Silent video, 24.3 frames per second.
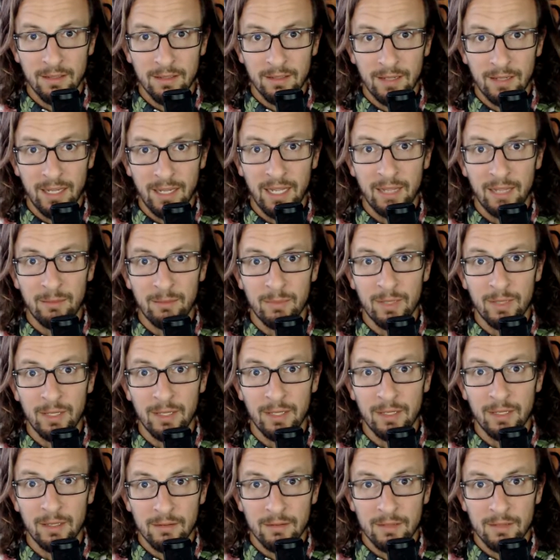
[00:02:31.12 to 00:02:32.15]
and
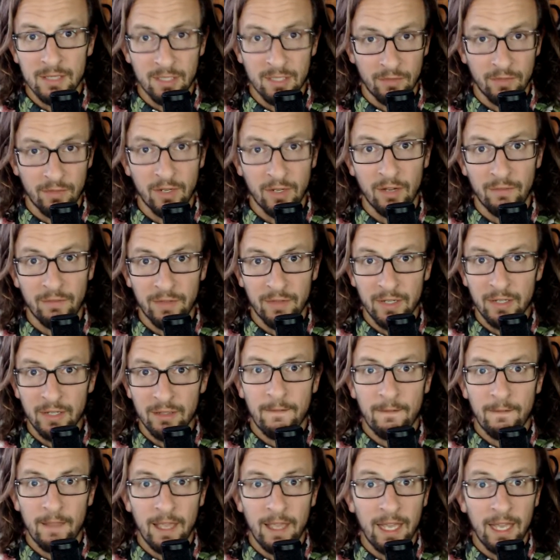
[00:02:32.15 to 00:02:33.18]
be self confident,
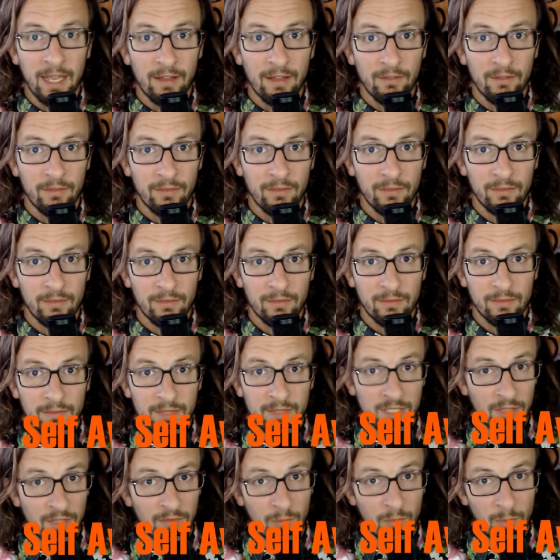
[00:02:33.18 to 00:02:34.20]
have
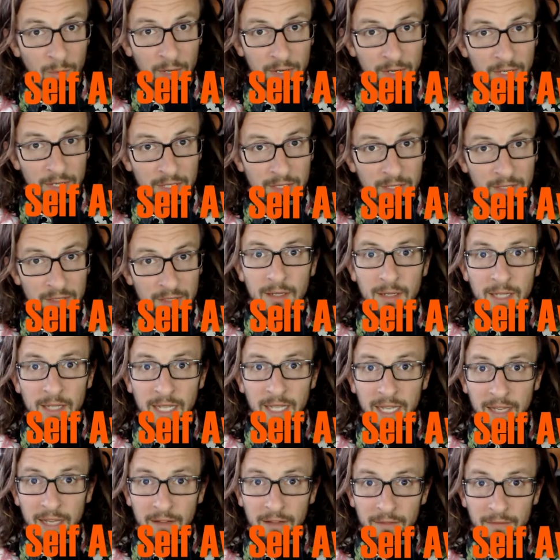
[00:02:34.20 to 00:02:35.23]
self awareness,
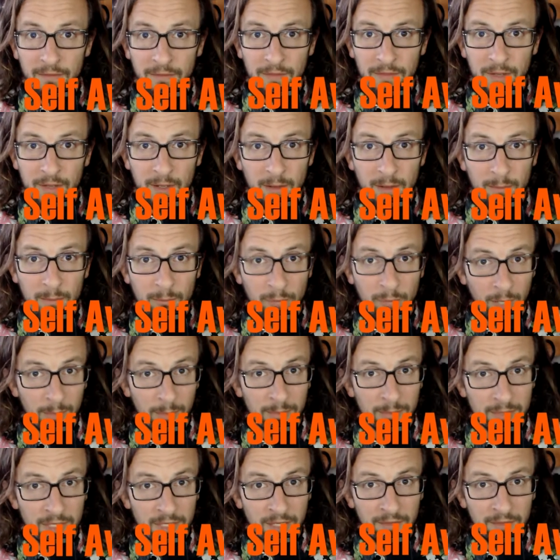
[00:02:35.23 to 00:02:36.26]
have
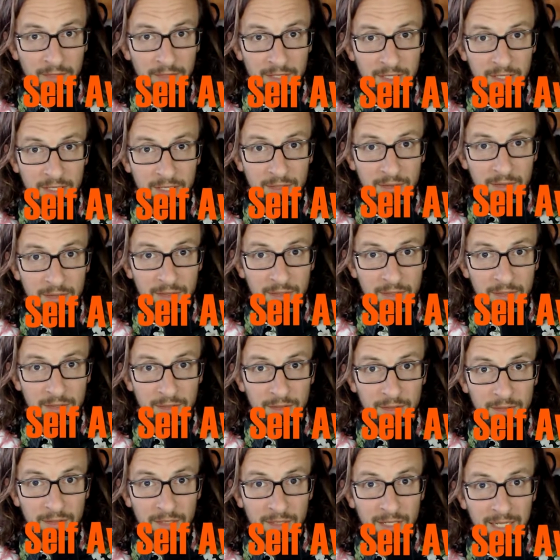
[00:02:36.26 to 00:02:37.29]
problem solving skills,
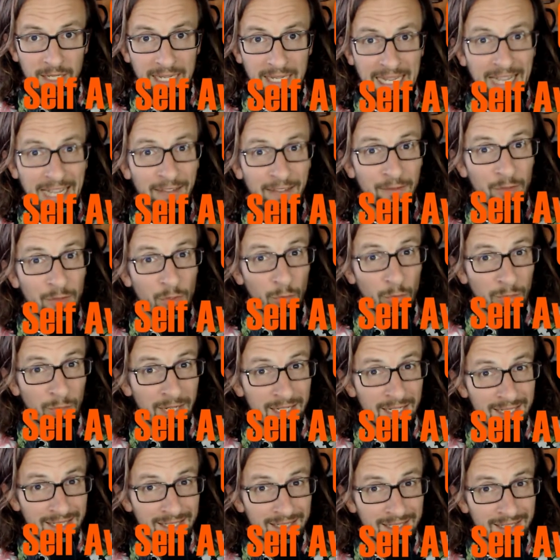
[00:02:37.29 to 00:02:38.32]
have
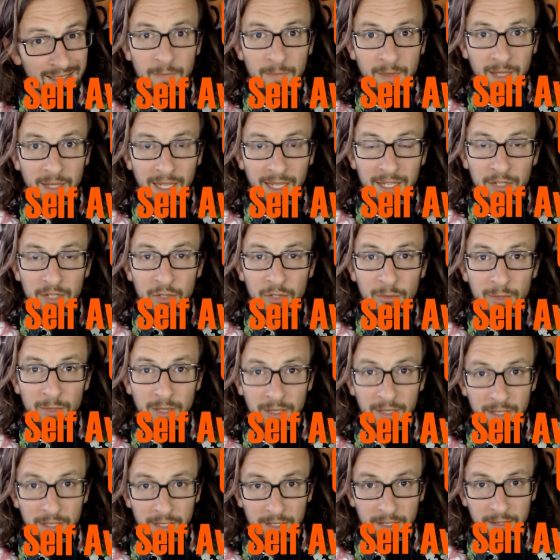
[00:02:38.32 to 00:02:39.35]
grit, and
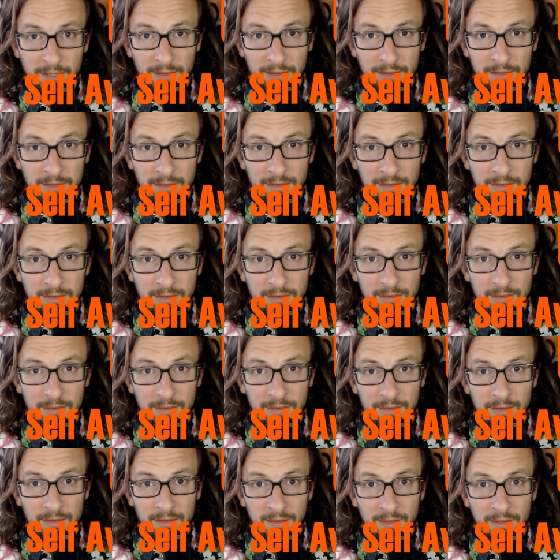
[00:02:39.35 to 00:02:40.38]
humility.
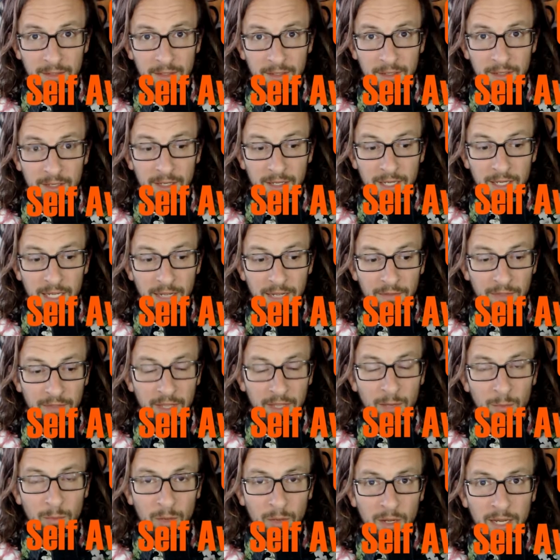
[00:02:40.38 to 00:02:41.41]
If
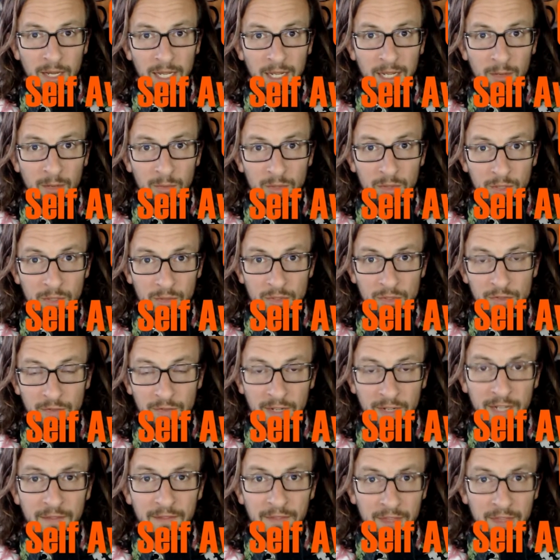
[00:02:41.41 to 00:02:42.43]
they walk out with those
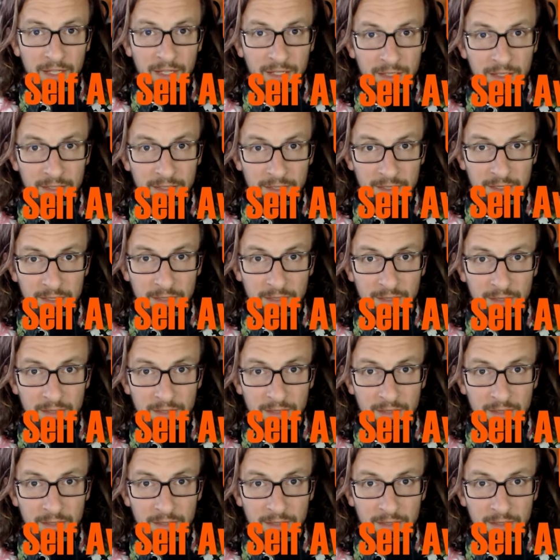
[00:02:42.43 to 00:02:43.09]
five things,